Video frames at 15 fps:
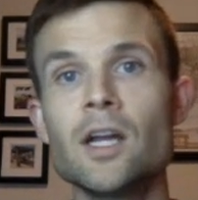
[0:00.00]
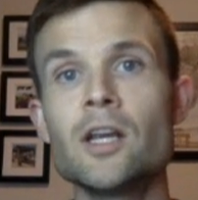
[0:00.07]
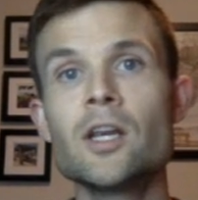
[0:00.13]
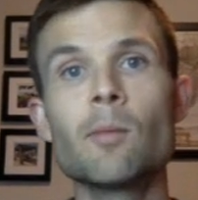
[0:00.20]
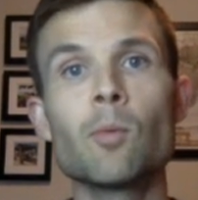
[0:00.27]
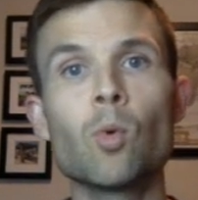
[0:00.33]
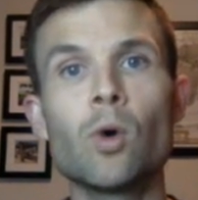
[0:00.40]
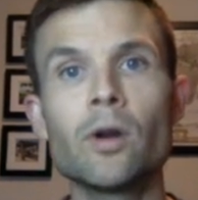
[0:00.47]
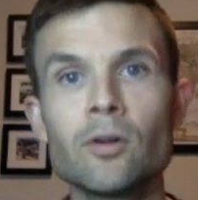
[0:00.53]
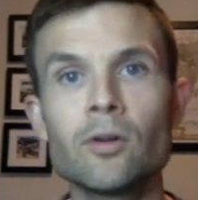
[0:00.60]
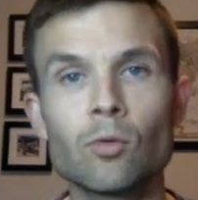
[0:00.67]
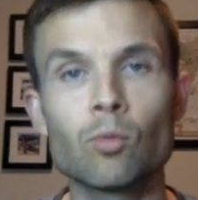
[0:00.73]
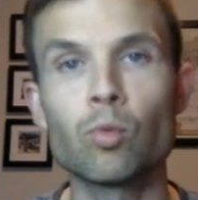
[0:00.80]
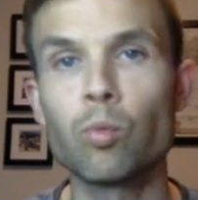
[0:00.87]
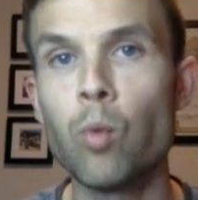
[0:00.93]
Number one,
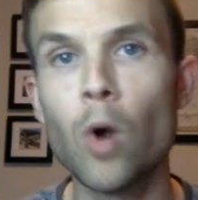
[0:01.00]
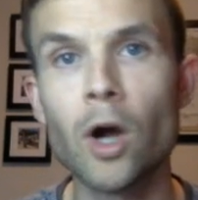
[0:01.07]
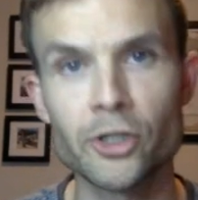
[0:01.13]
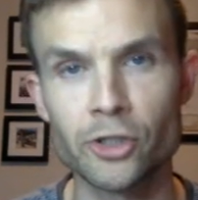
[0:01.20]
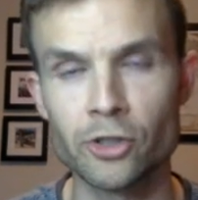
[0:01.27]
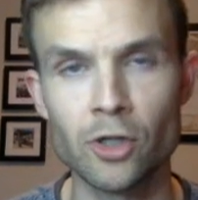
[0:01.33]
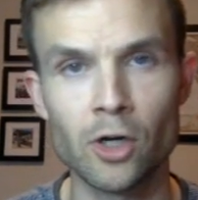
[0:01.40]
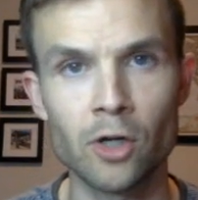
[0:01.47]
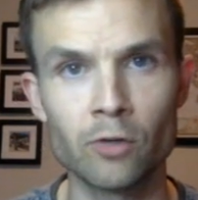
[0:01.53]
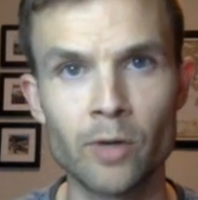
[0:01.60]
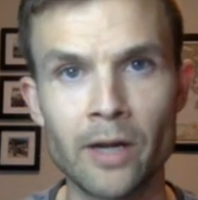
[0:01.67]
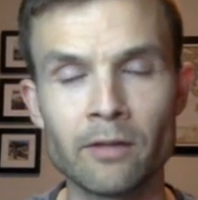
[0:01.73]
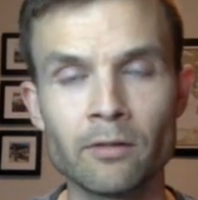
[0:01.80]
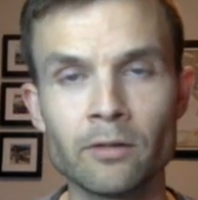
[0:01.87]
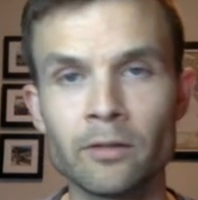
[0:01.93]
wash your dog
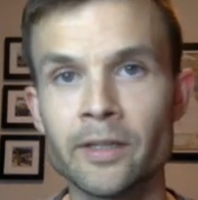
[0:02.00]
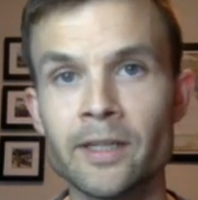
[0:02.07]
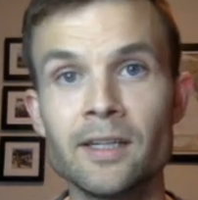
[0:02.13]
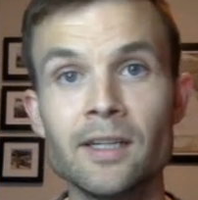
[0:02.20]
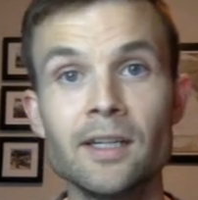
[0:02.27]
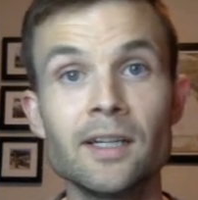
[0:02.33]
regularly.